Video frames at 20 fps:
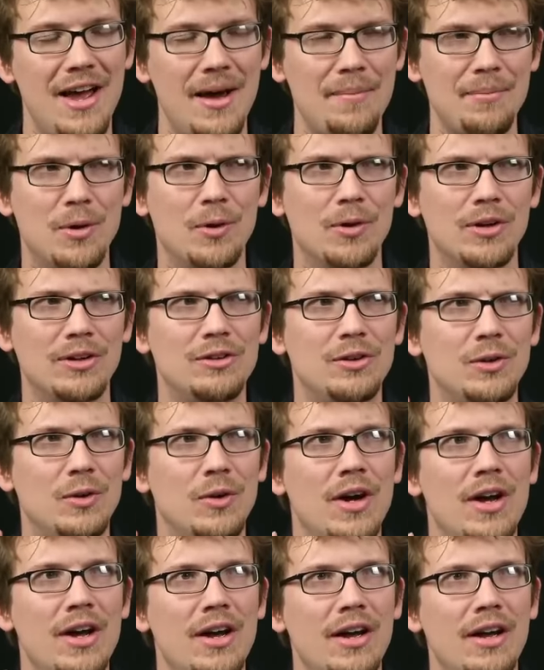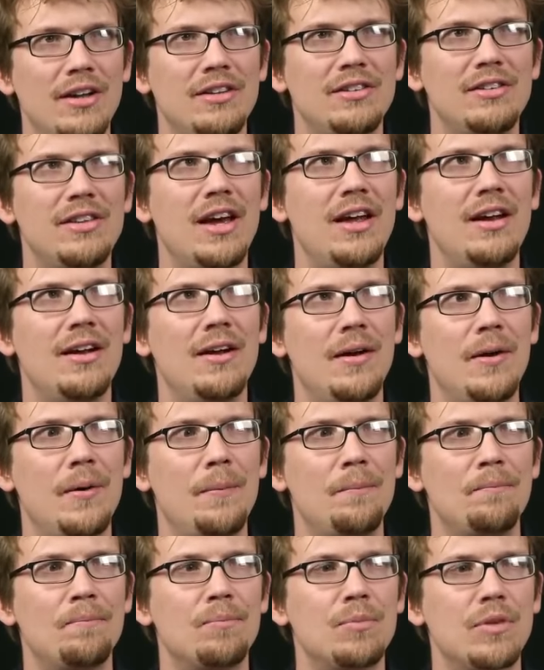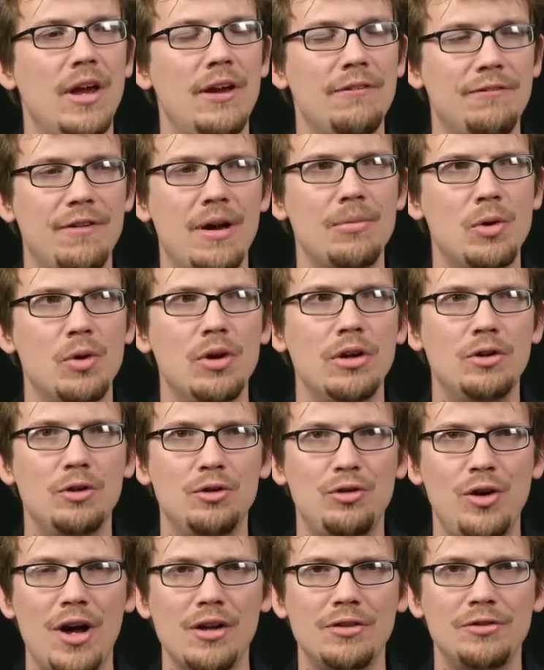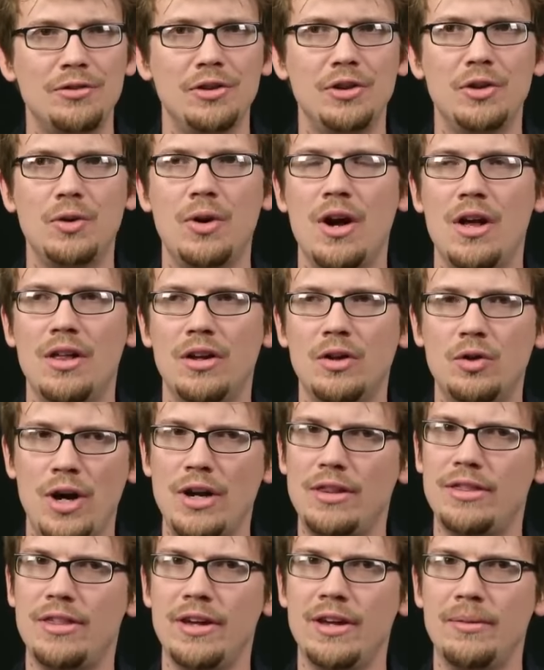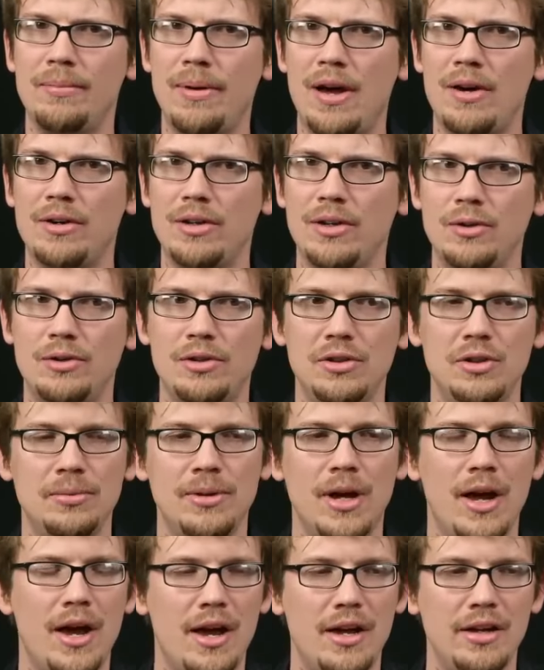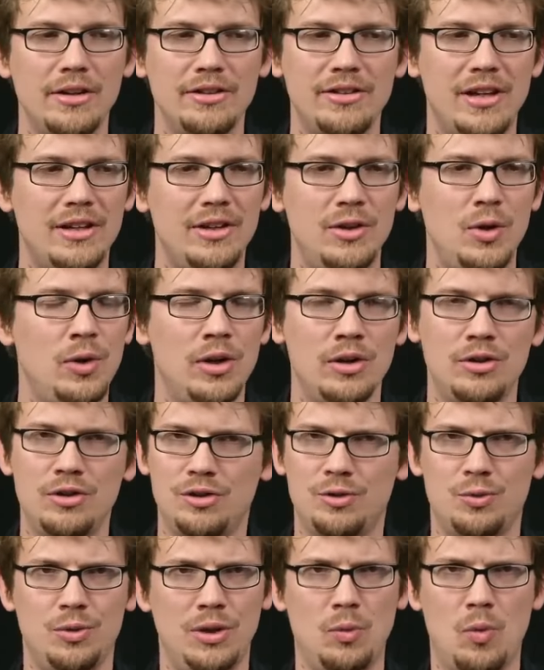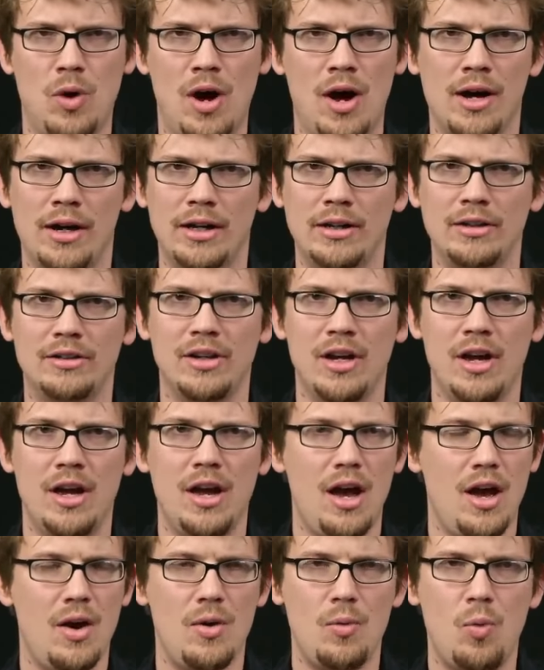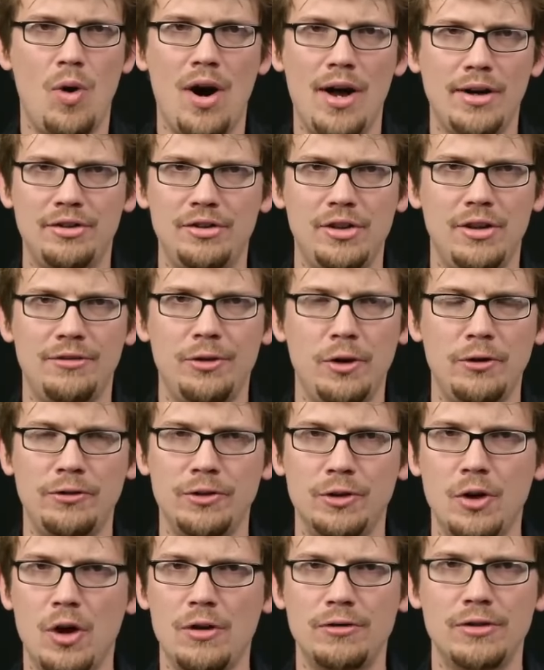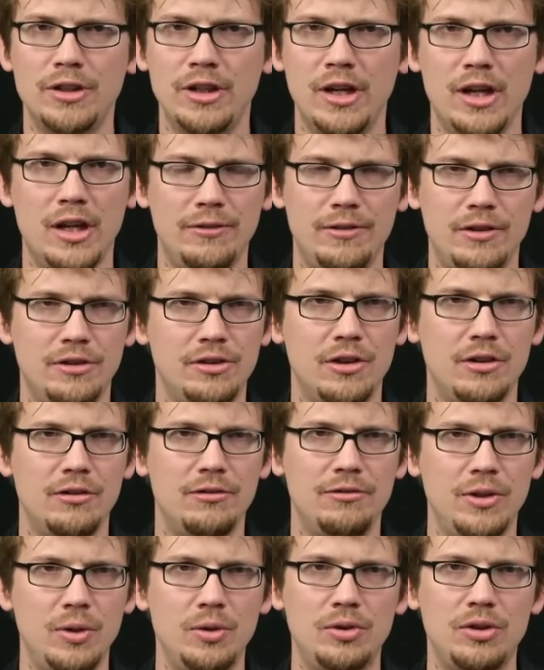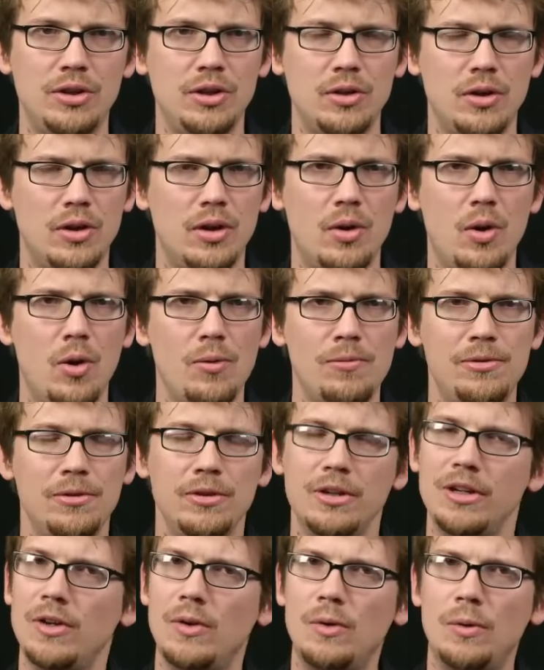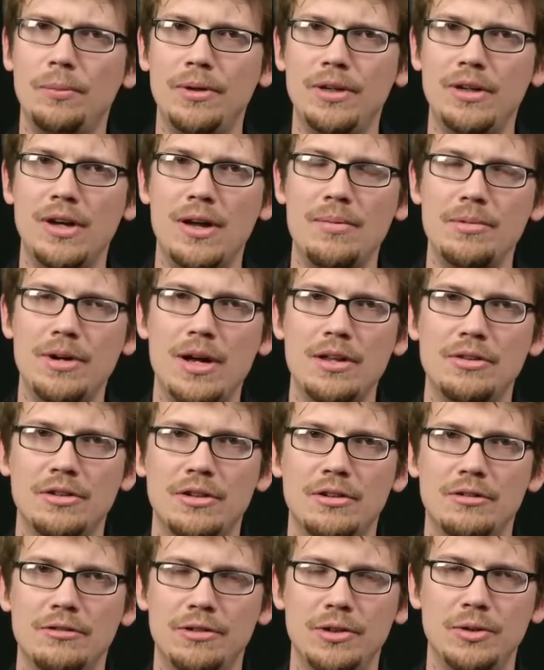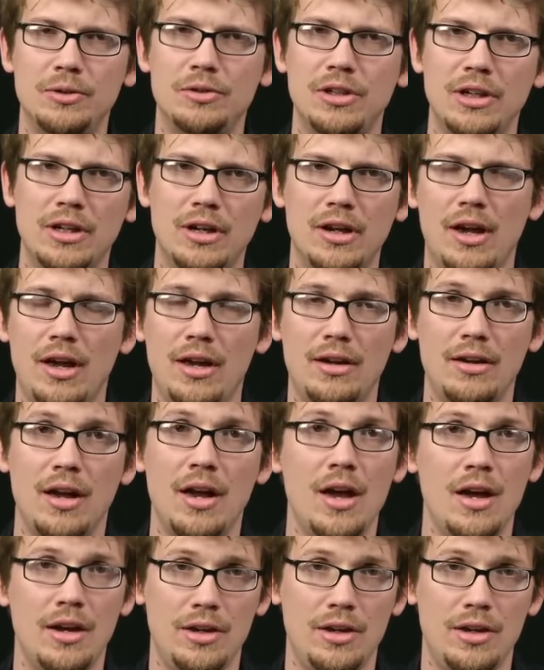I am going to. It's that, if I'm going too fast for you, great thing about YouTube is that you can just rewind, watch stuff over and over again if it's confusing, and hopefully it will become less confusing, and